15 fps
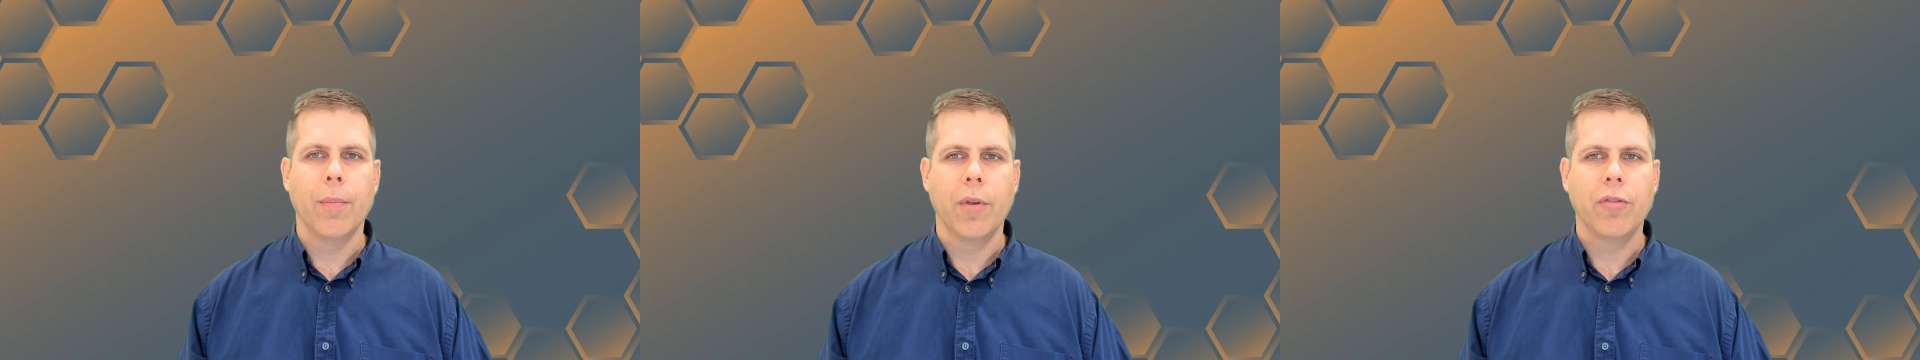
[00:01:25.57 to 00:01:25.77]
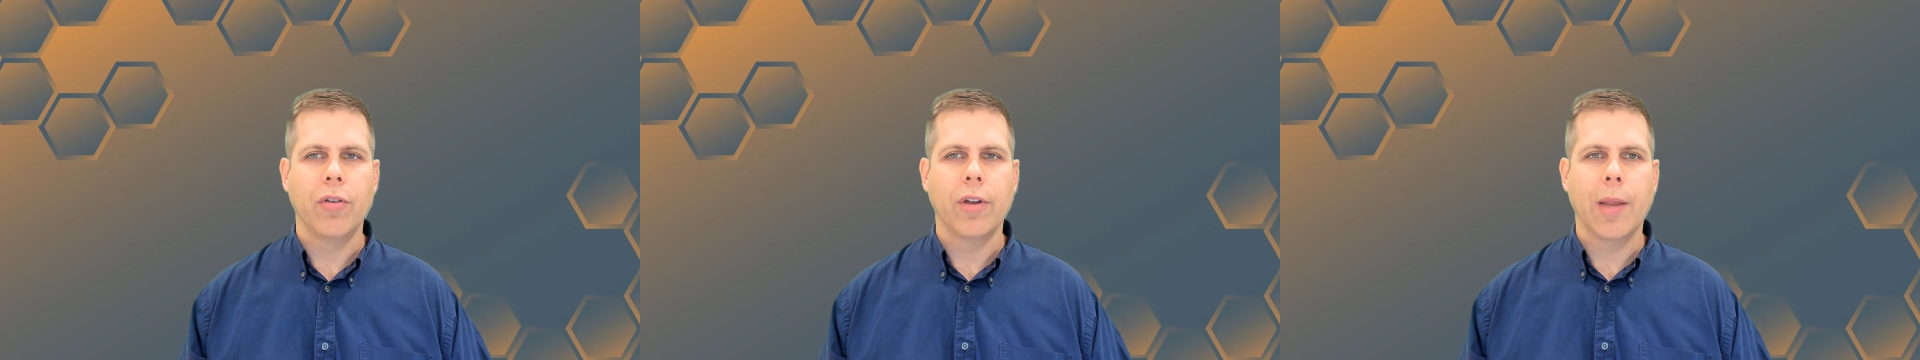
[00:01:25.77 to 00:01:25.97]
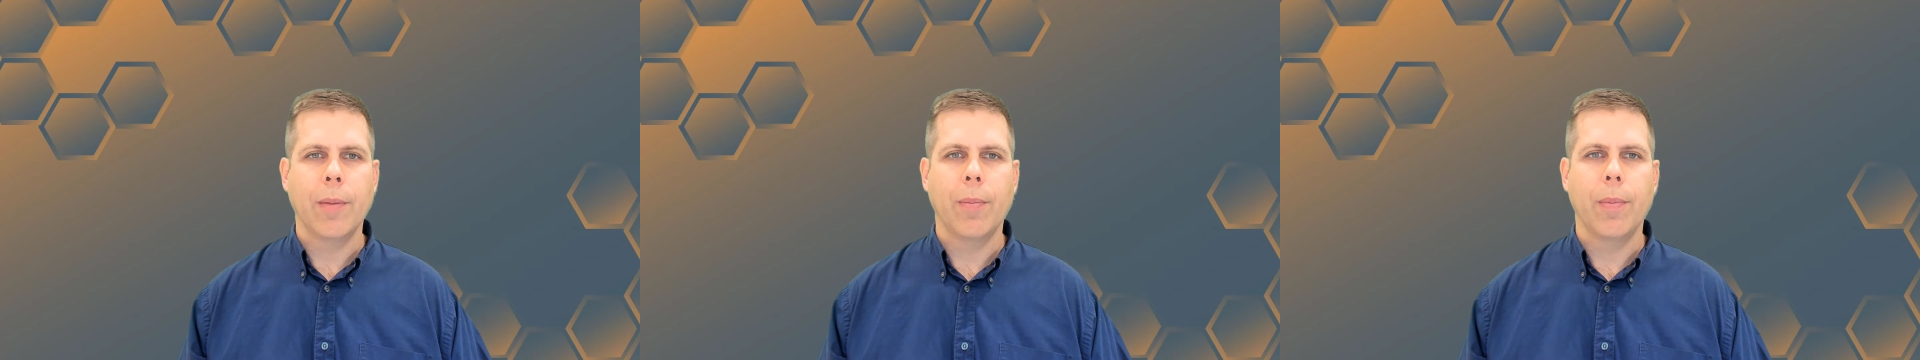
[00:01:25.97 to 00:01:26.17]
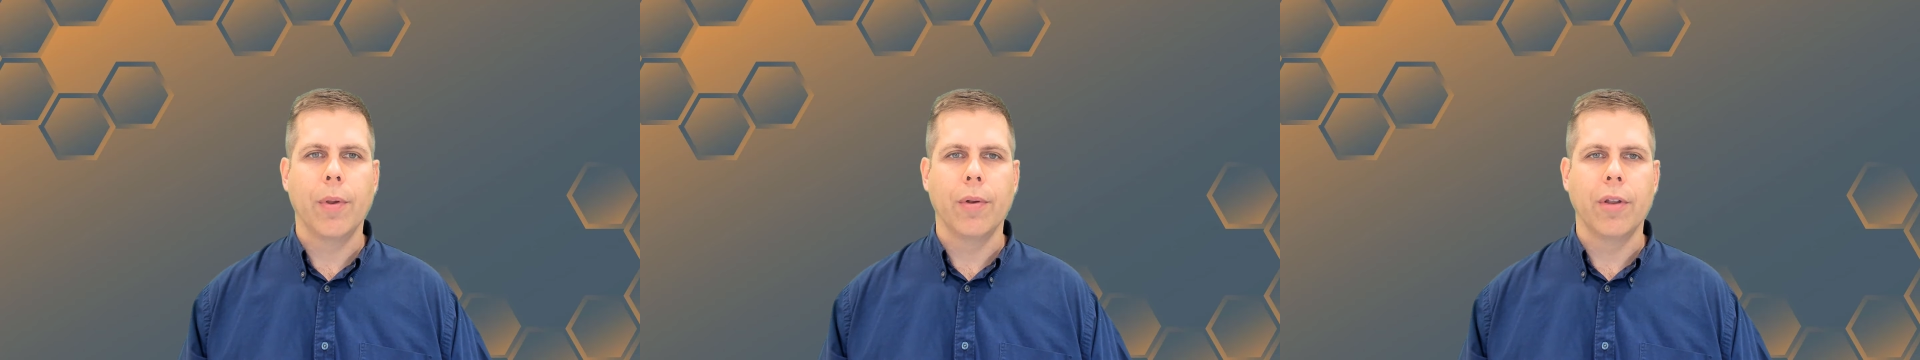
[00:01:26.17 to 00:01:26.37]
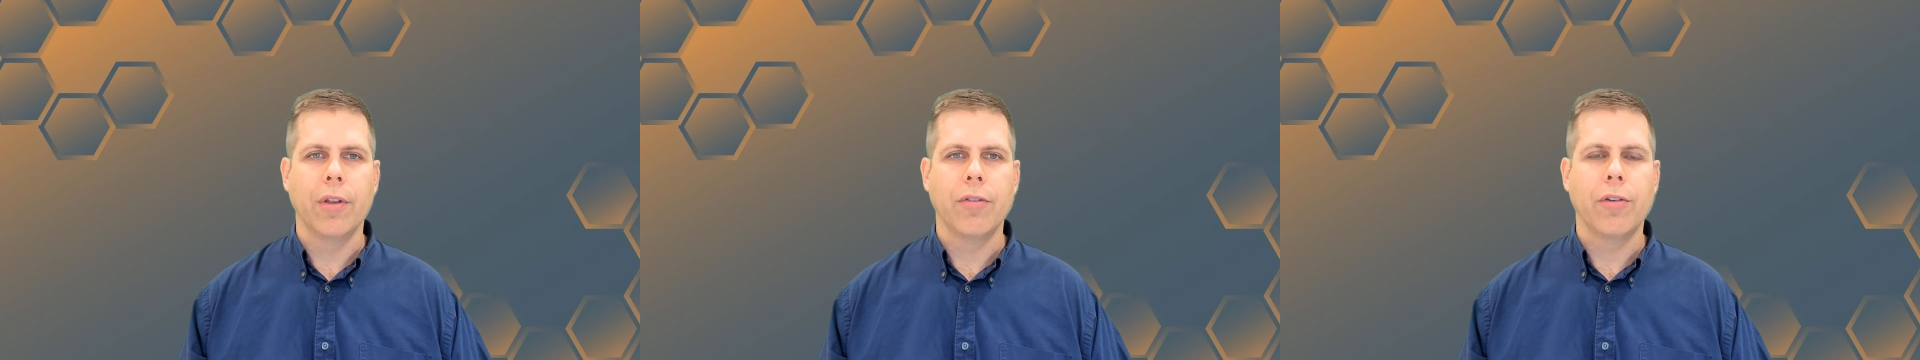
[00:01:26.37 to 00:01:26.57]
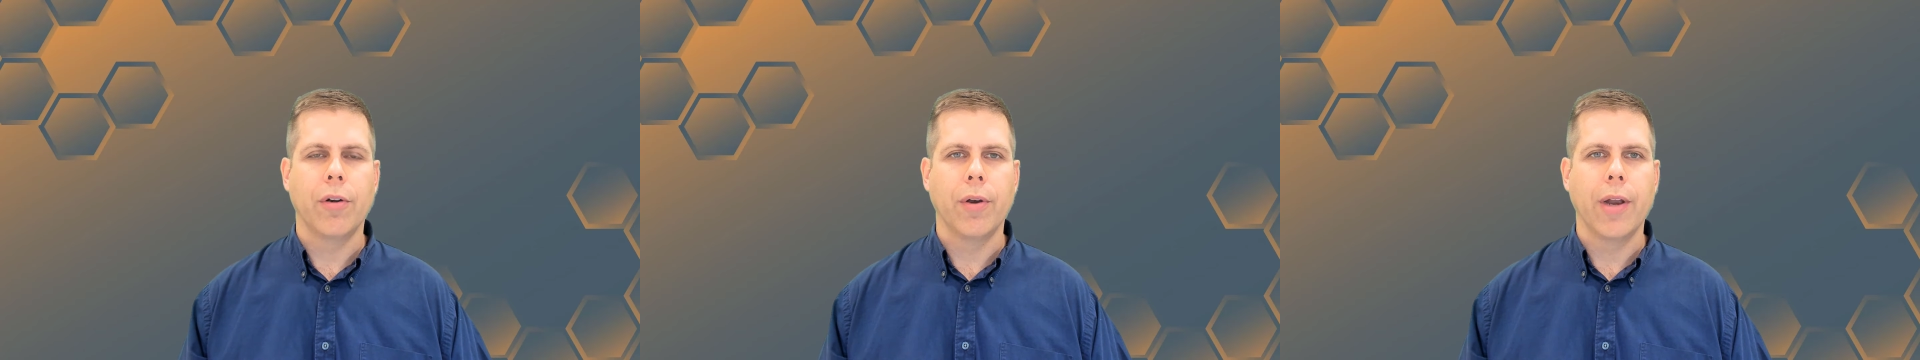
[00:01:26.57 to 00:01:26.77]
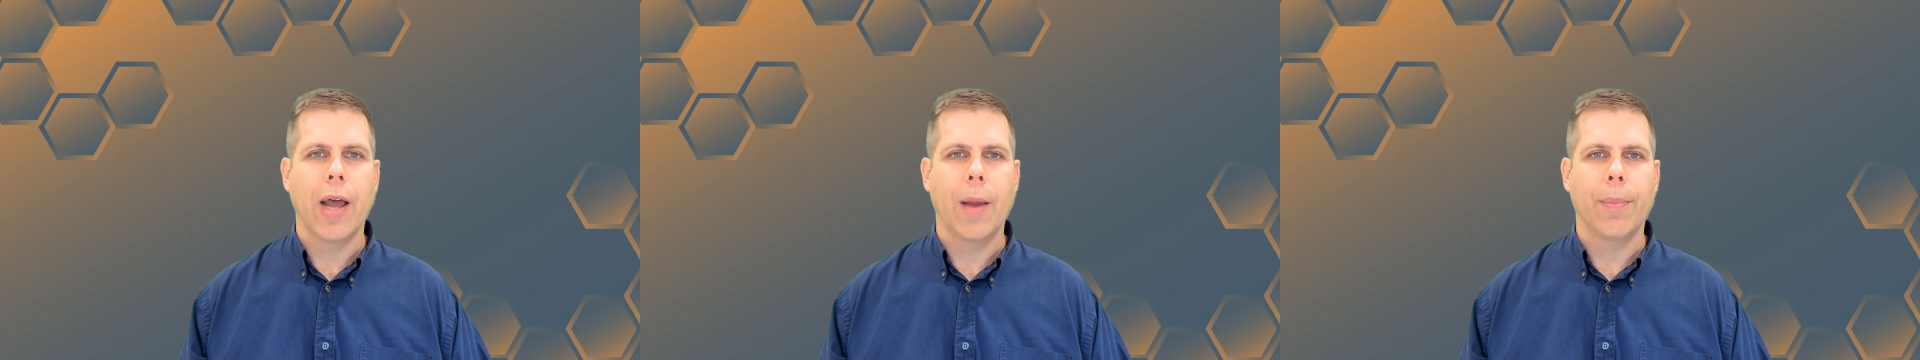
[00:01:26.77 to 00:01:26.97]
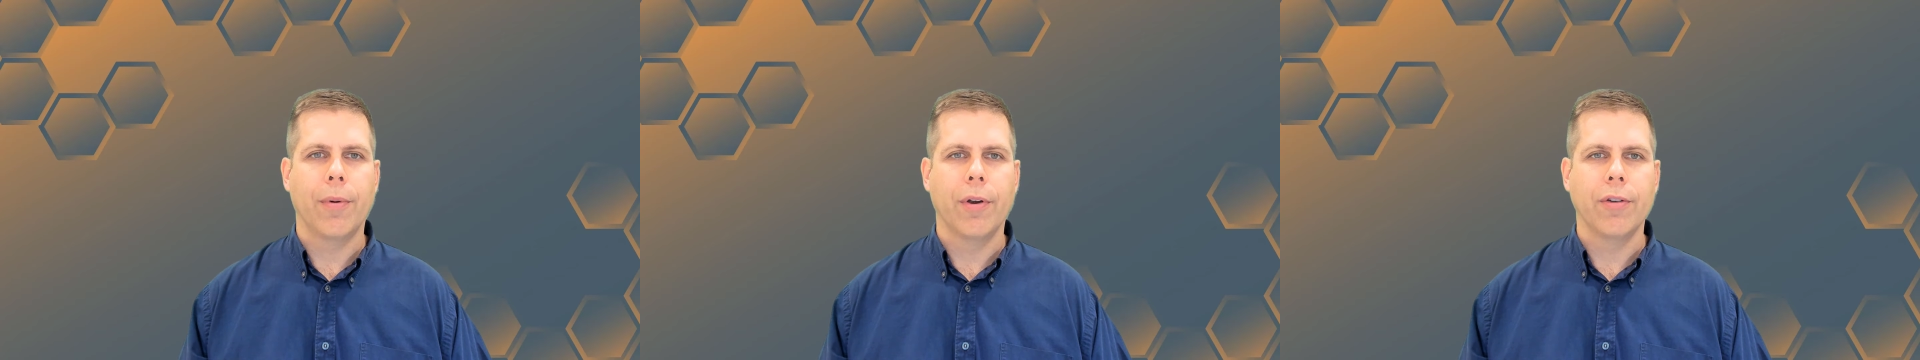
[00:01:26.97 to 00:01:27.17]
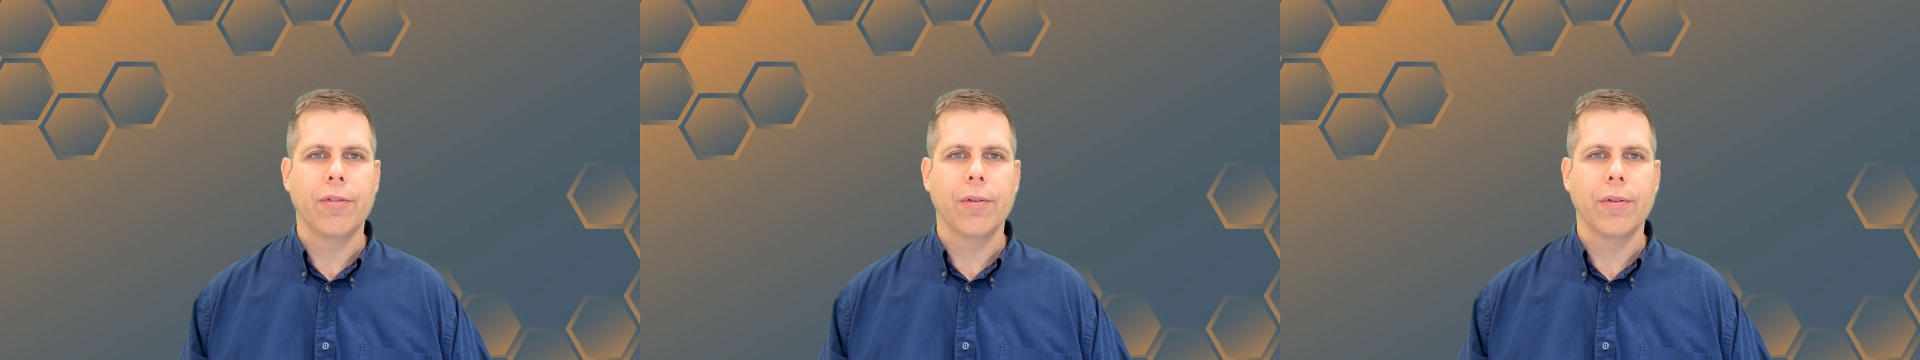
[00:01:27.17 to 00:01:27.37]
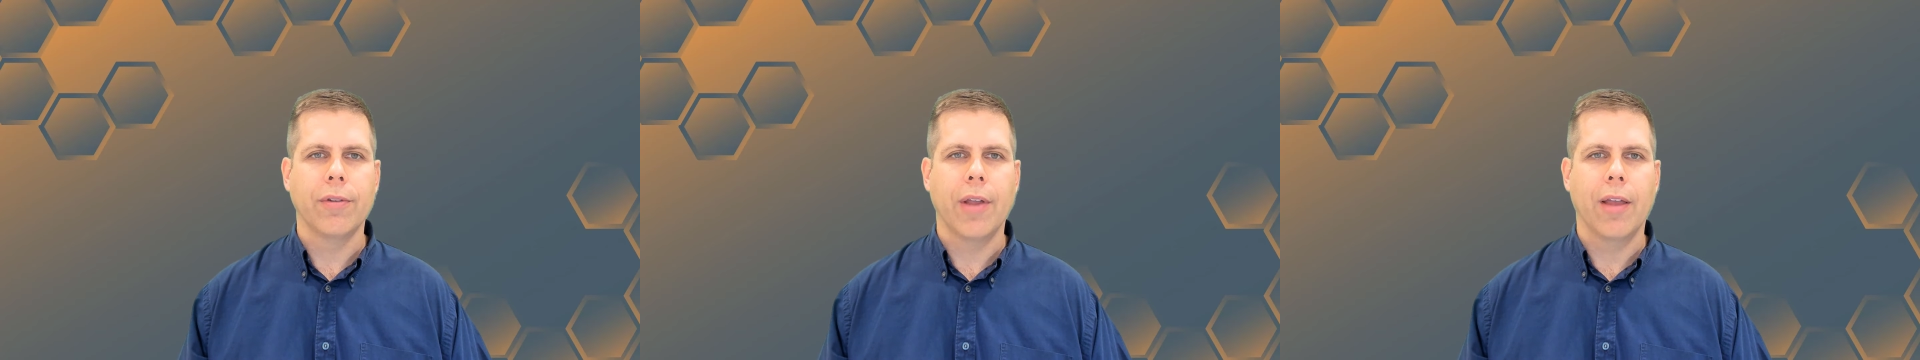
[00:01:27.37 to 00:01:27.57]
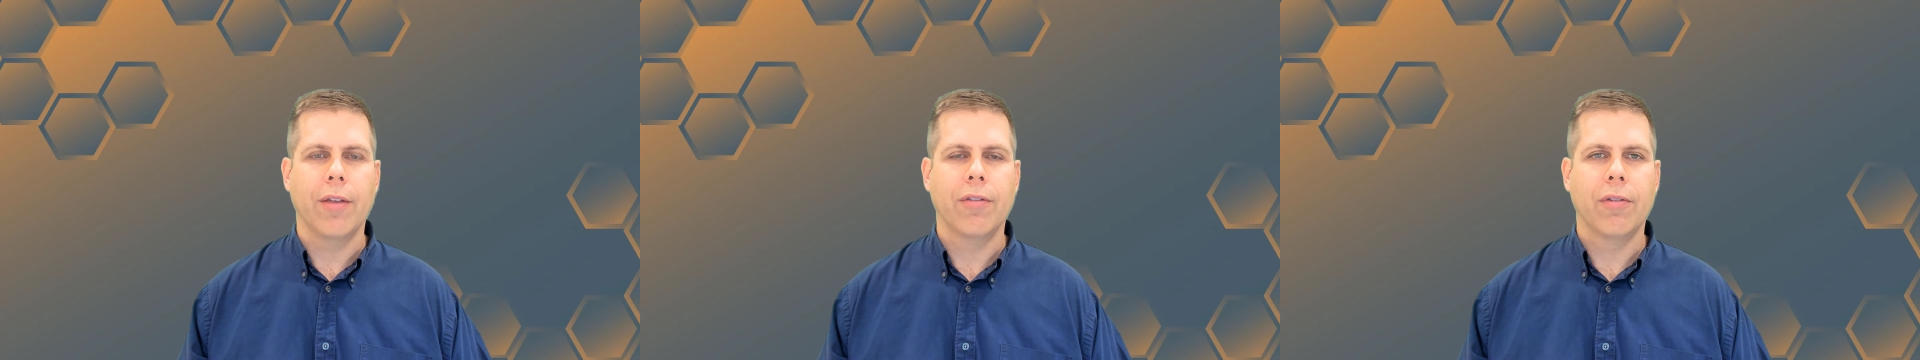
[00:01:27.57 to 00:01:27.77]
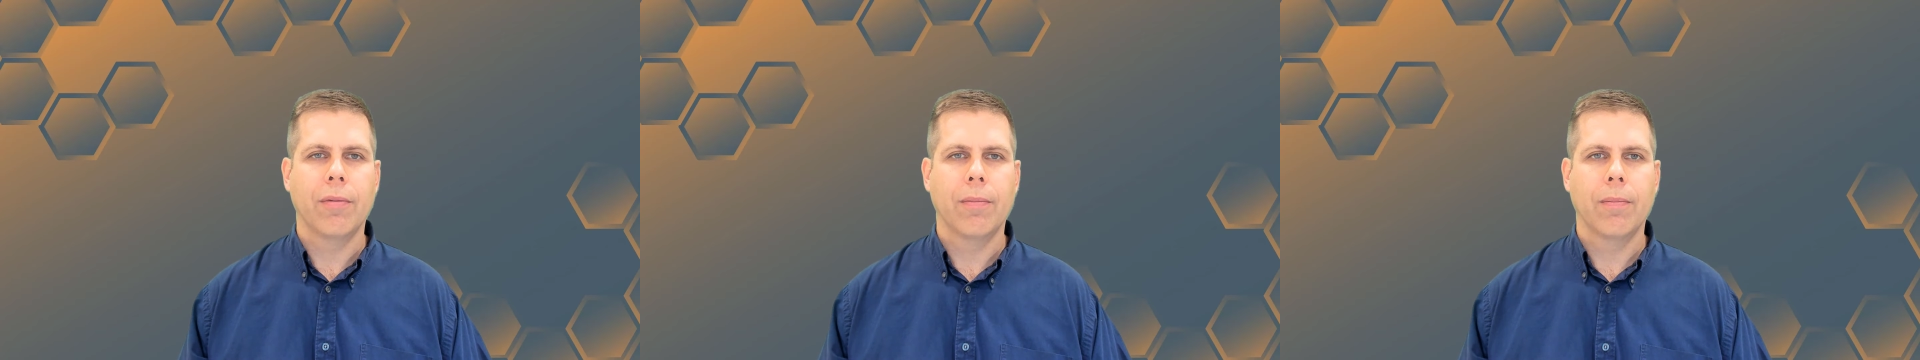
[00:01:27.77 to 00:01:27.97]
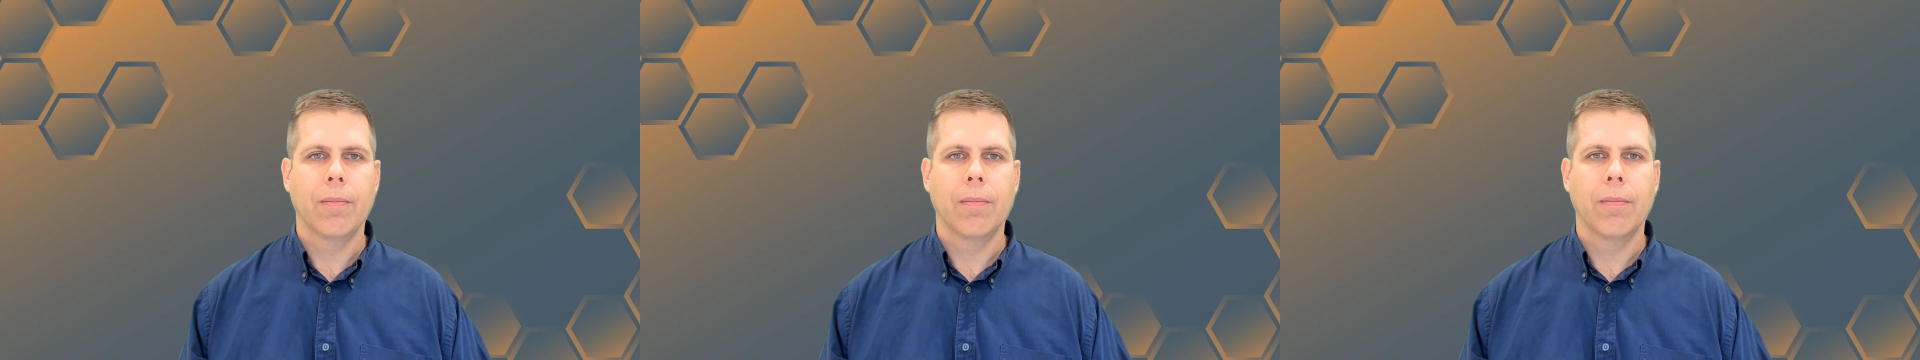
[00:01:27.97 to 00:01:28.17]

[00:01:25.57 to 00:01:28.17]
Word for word: of mission capabilities during operational test.